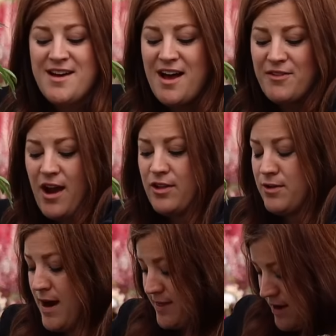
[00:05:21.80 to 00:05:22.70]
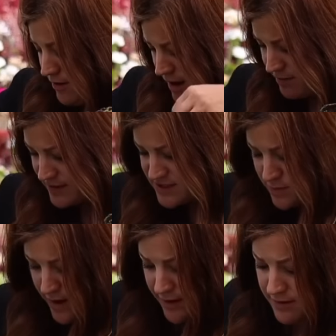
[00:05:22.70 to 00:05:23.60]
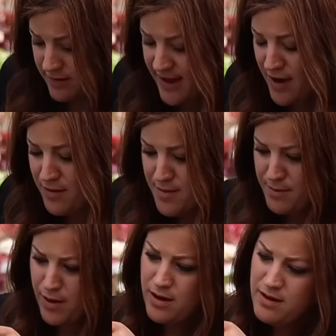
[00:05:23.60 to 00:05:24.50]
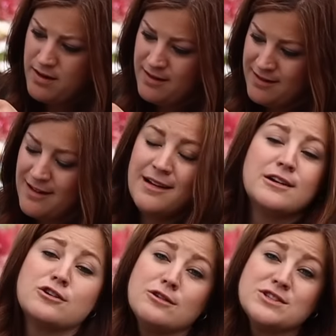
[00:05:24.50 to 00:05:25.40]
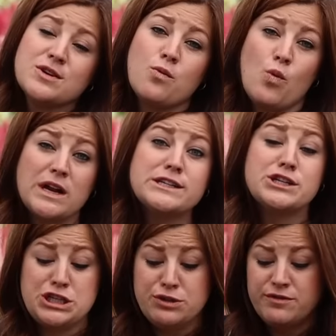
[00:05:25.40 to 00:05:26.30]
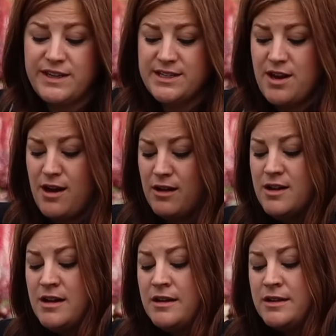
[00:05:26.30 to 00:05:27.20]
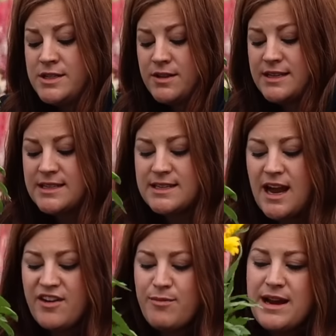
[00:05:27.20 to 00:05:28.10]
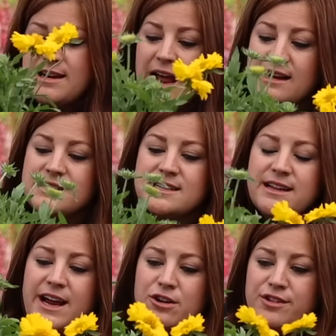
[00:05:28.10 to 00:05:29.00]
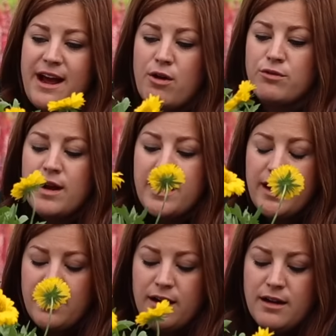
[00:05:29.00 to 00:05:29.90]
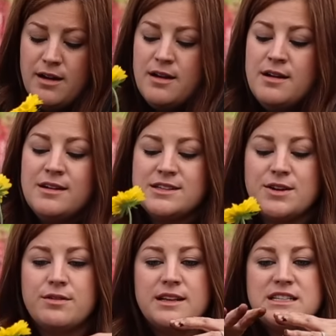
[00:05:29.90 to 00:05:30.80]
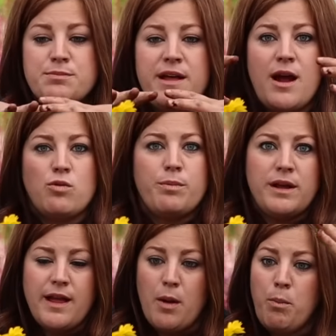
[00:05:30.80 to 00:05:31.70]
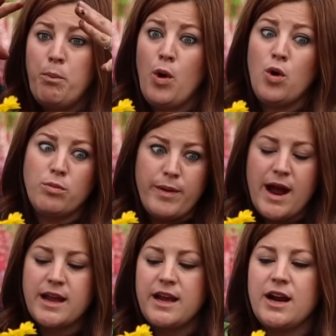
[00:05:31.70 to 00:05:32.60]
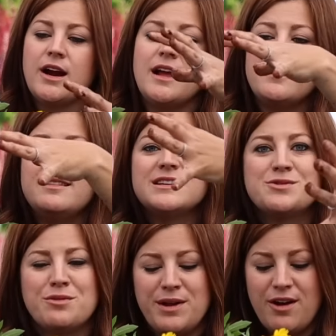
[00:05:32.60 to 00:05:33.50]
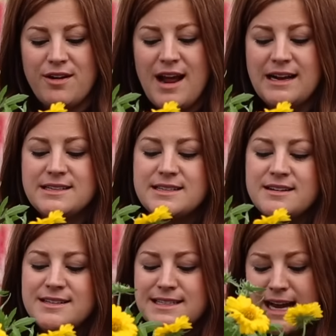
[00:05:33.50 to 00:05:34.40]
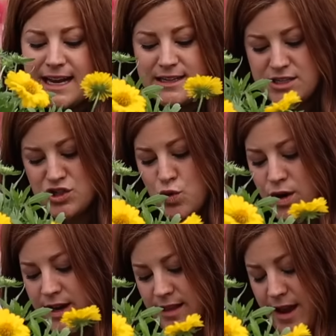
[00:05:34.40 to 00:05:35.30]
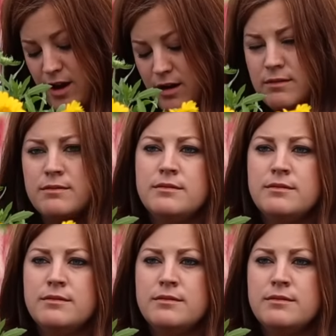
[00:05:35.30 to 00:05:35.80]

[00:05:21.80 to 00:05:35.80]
of color right there. Now this one, can't remember, grows one to two feet tall. So this is kind of my next layer down right here. So this plant will be like boom back here and then this will be our nice second story layer,